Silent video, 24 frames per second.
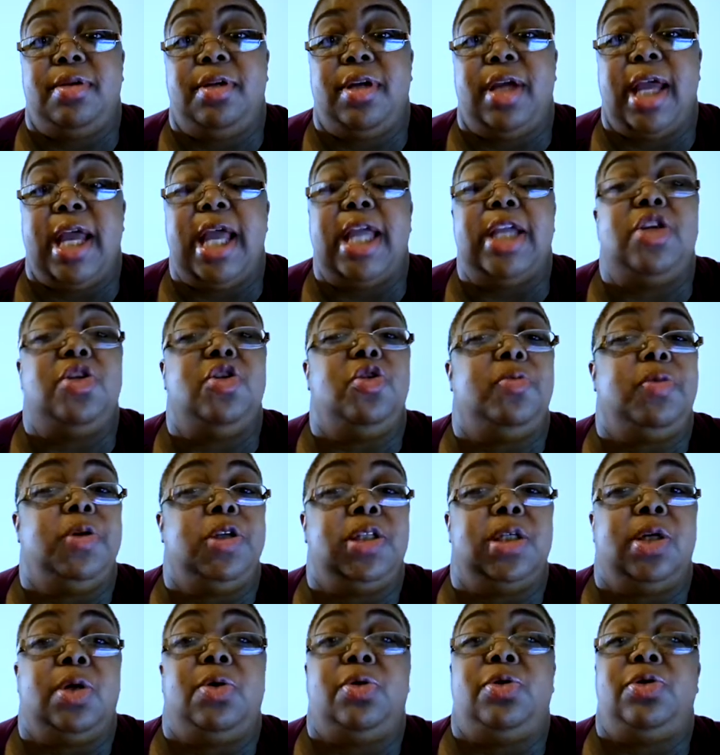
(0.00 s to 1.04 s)
And you've been
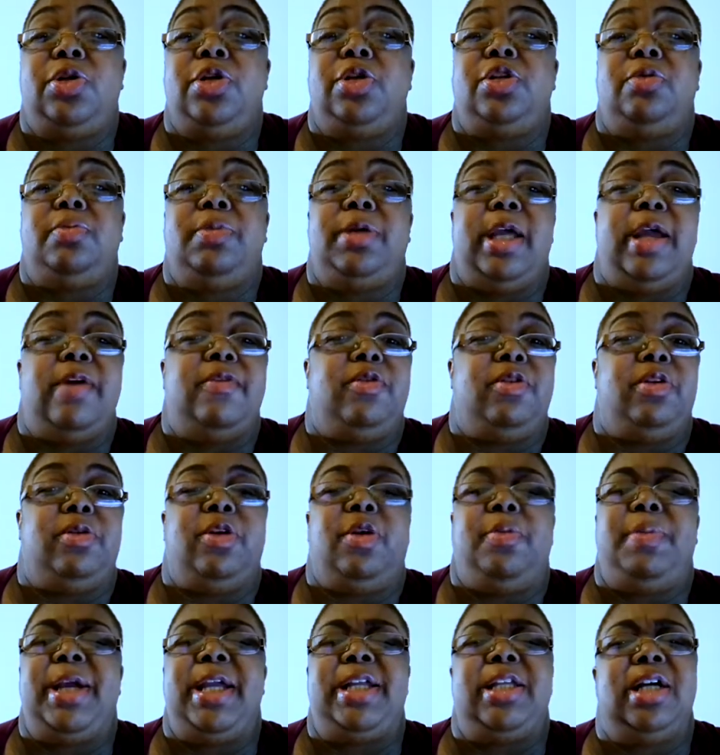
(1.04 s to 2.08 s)
told you'll
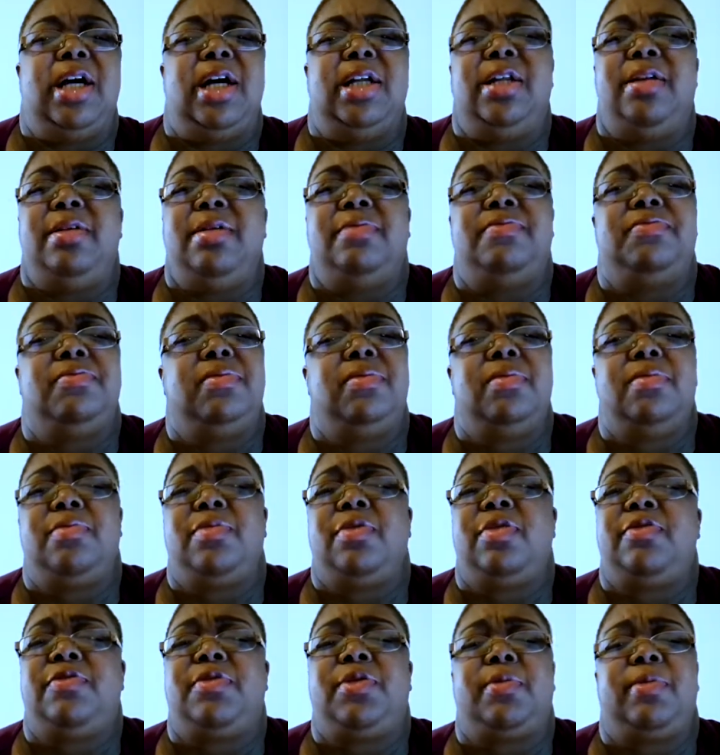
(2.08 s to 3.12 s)
be done in
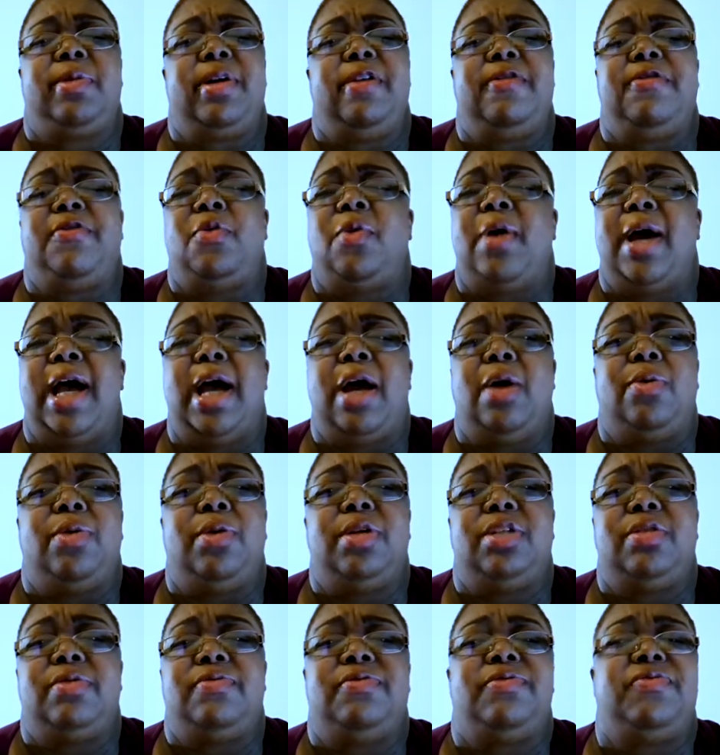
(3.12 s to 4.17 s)
3 or 4
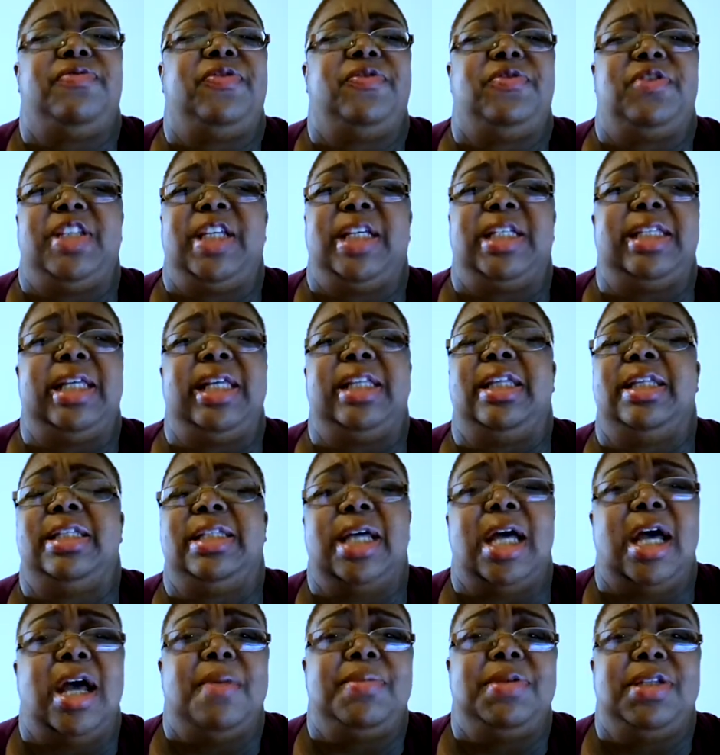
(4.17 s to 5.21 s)
hours, 6 at the
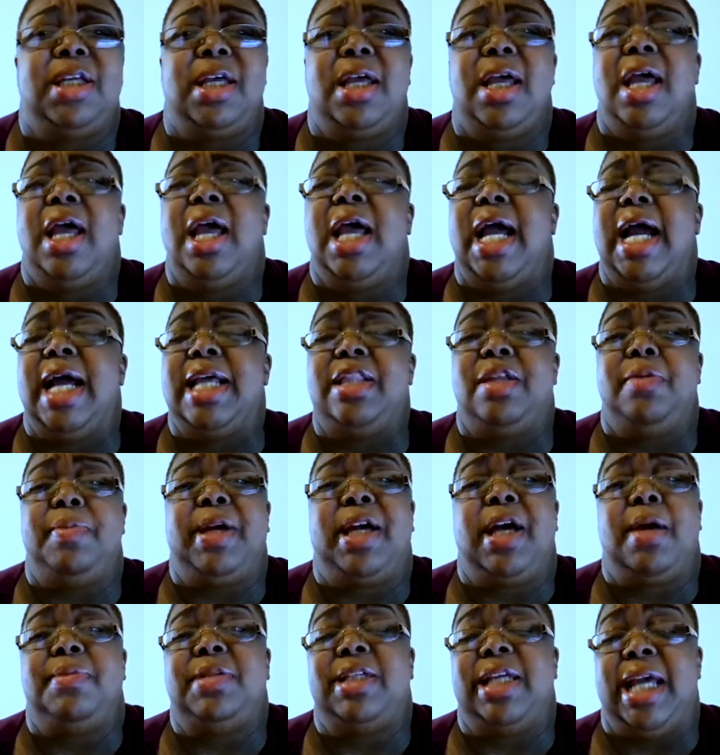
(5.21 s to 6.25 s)
tops, and it
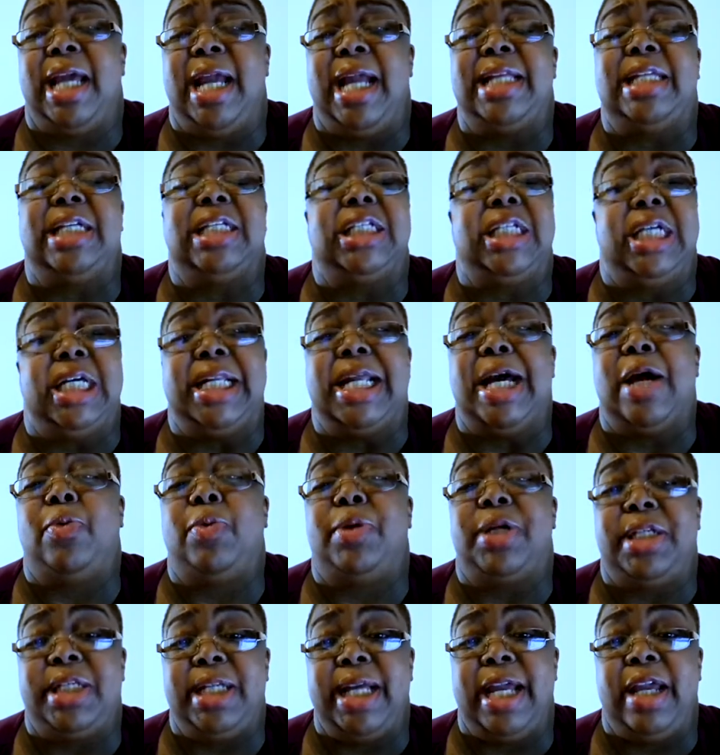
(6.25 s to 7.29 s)
becomes an 8 to 10 hour
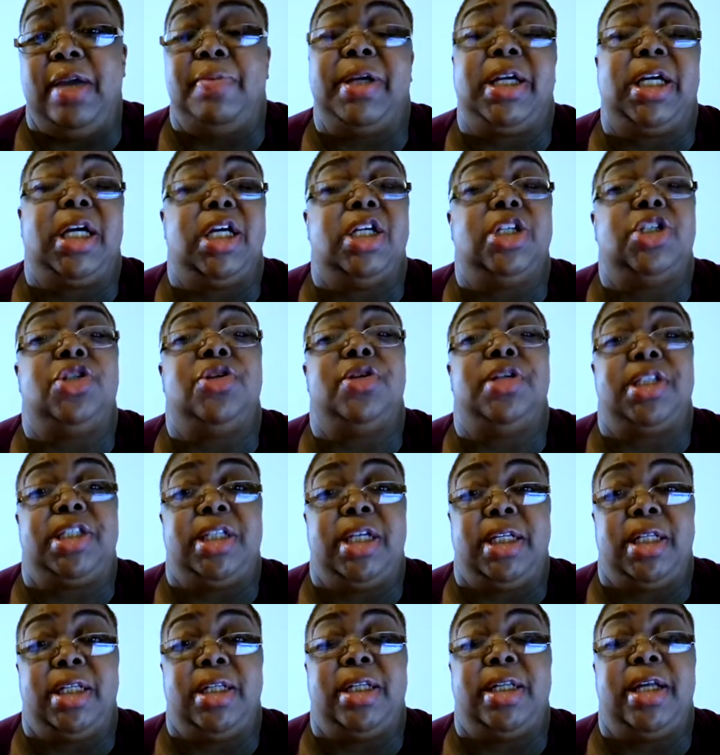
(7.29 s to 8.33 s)
day because you're
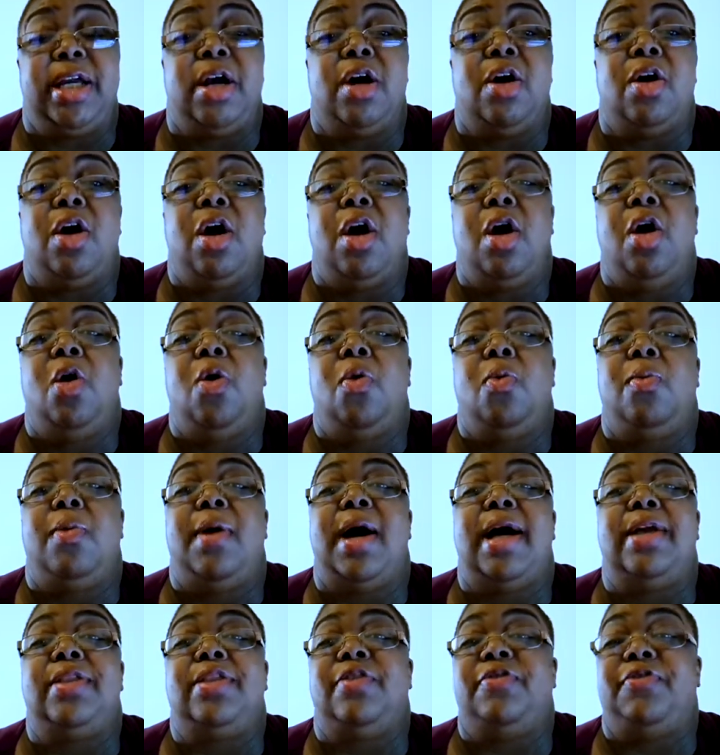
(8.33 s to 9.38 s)
sitting there
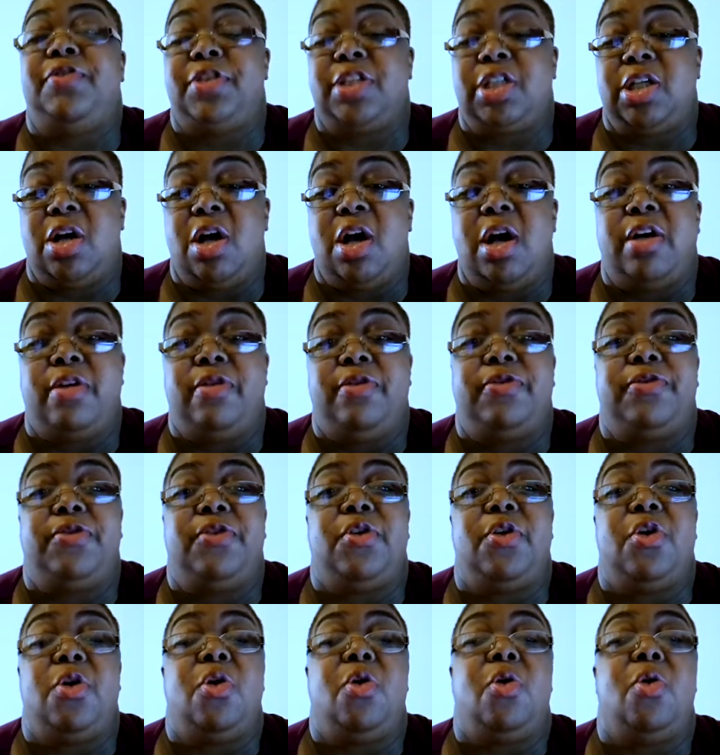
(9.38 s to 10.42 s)
while the
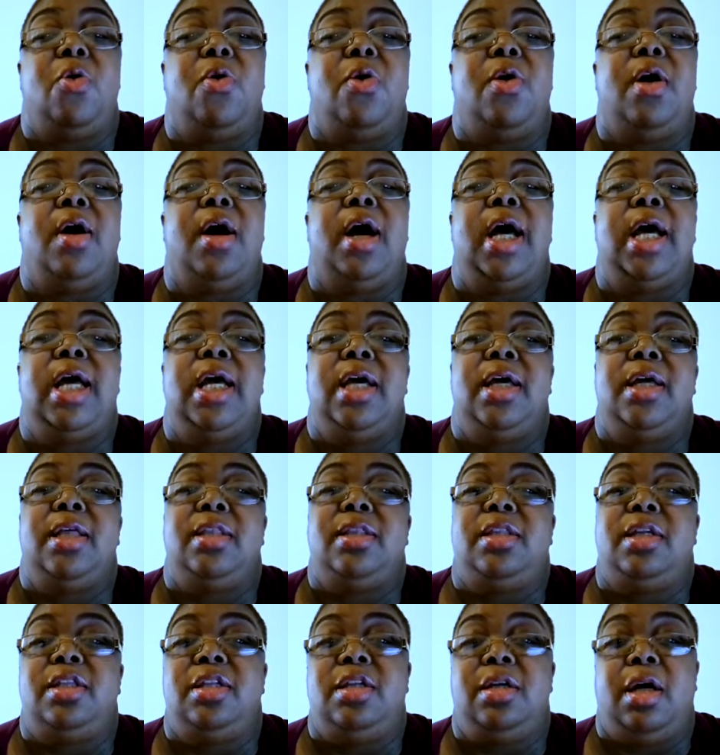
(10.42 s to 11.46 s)
photographer or
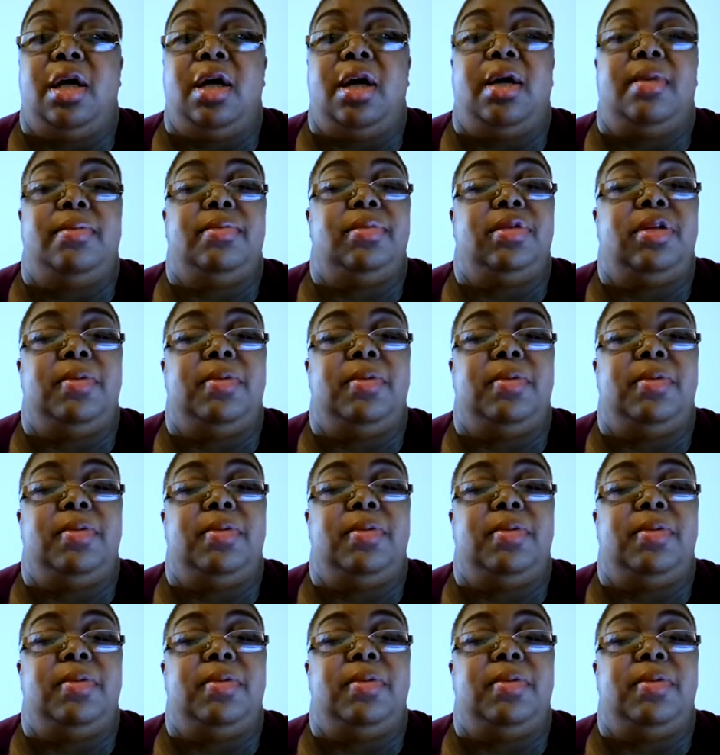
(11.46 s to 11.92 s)
the